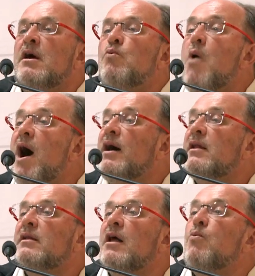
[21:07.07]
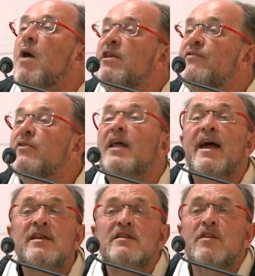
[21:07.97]
while a wonderful
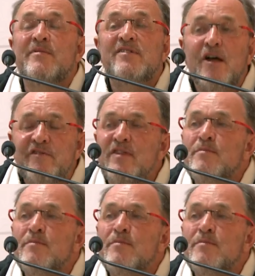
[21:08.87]
end in themselves,